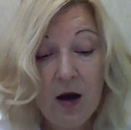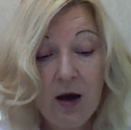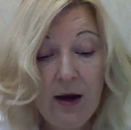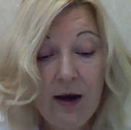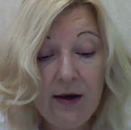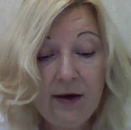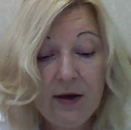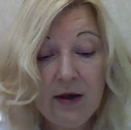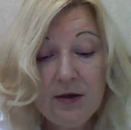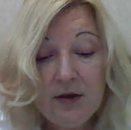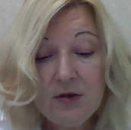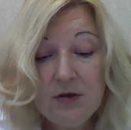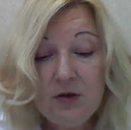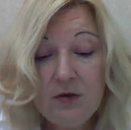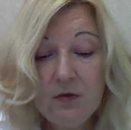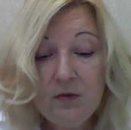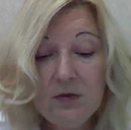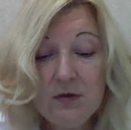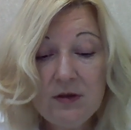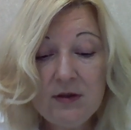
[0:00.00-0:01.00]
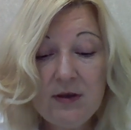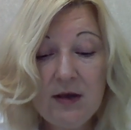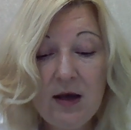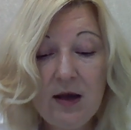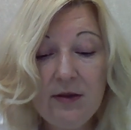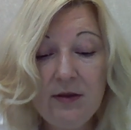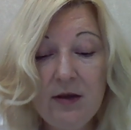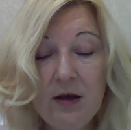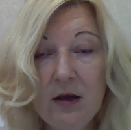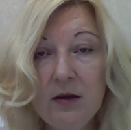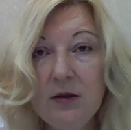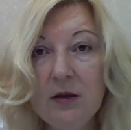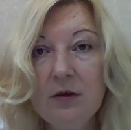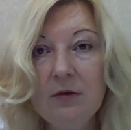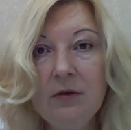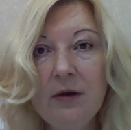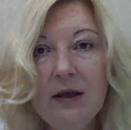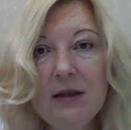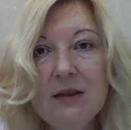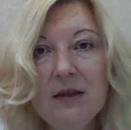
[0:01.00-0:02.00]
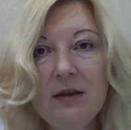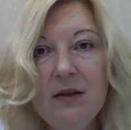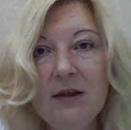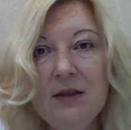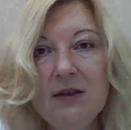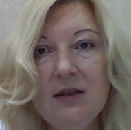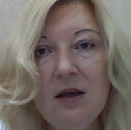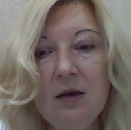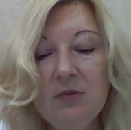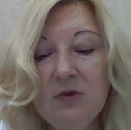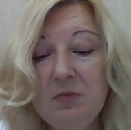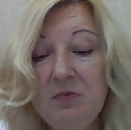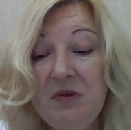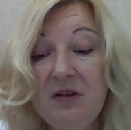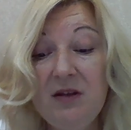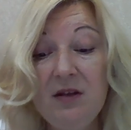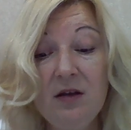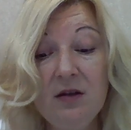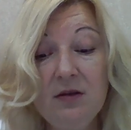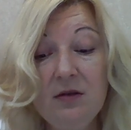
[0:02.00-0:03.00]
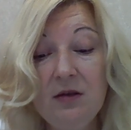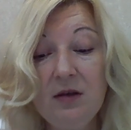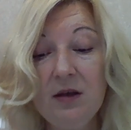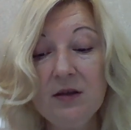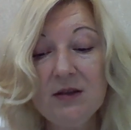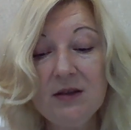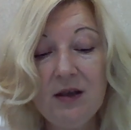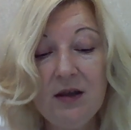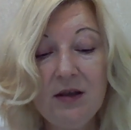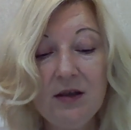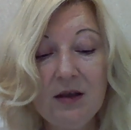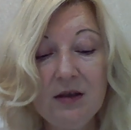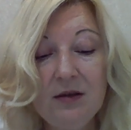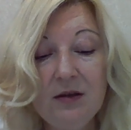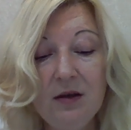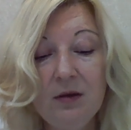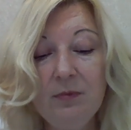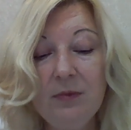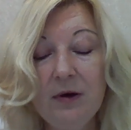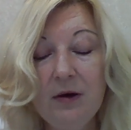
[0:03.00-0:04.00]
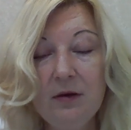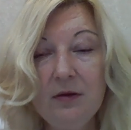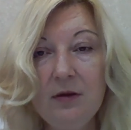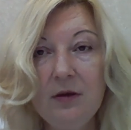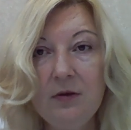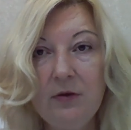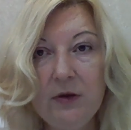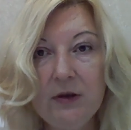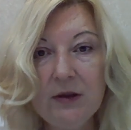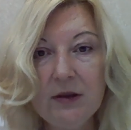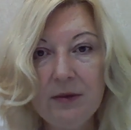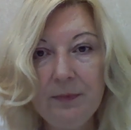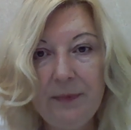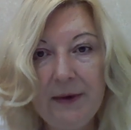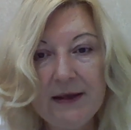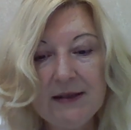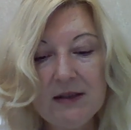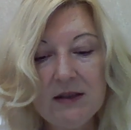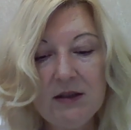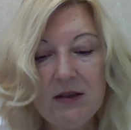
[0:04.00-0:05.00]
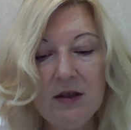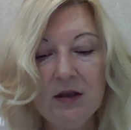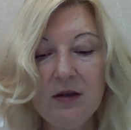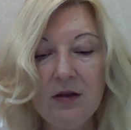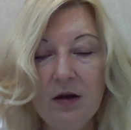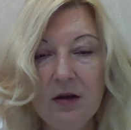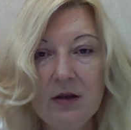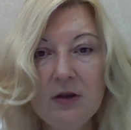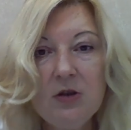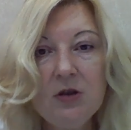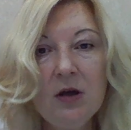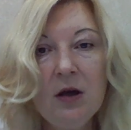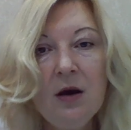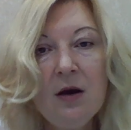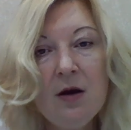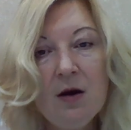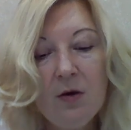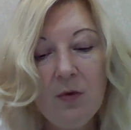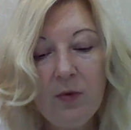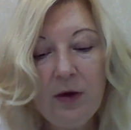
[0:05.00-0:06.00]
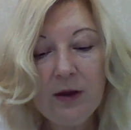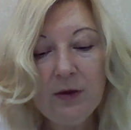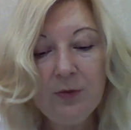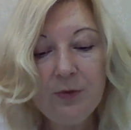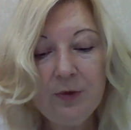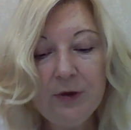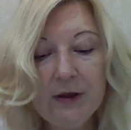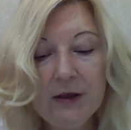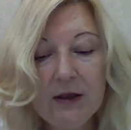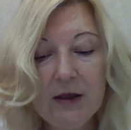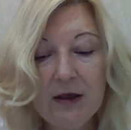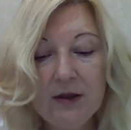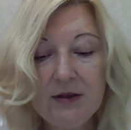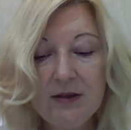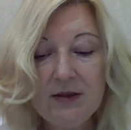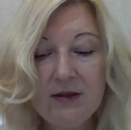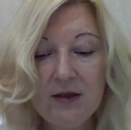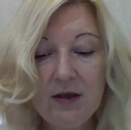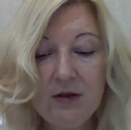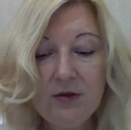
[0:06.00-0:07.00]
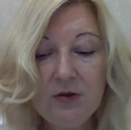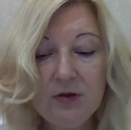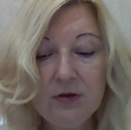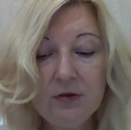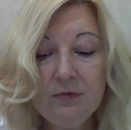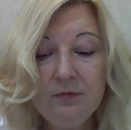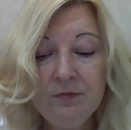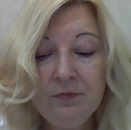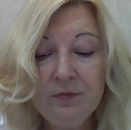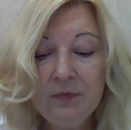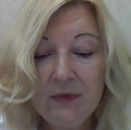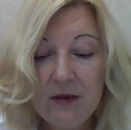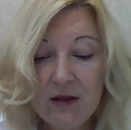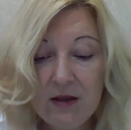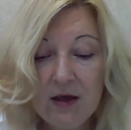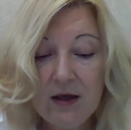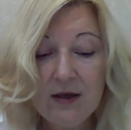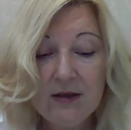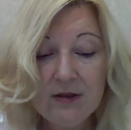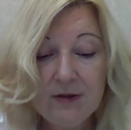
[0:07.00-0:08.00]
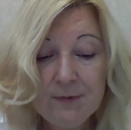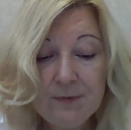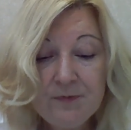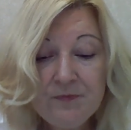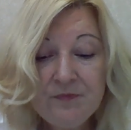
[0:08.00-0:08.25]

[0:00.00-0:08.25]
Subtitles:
Another student said that the grades and exams mean nothing and say nothing about the real capacity and knowledge, while work at the center does.